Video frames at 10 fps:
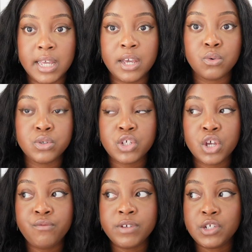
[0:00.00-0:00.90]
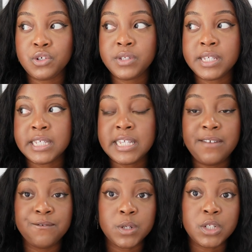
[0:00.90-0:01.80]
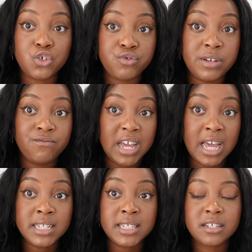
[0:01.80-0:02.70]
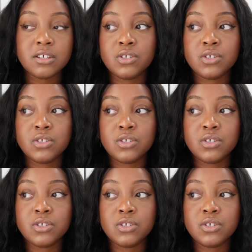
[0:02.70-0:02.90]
It also also reduces inventory risk.